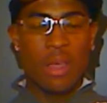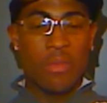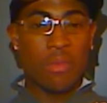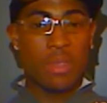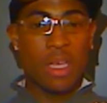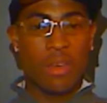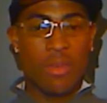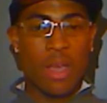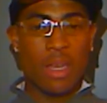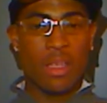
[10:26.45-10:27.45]
from
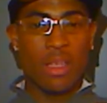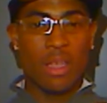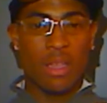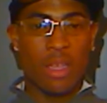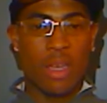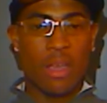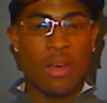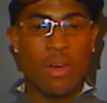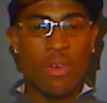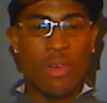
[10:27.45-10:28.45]
Technorati, and then I
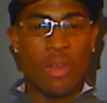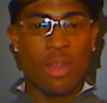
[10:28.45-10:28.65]
go and,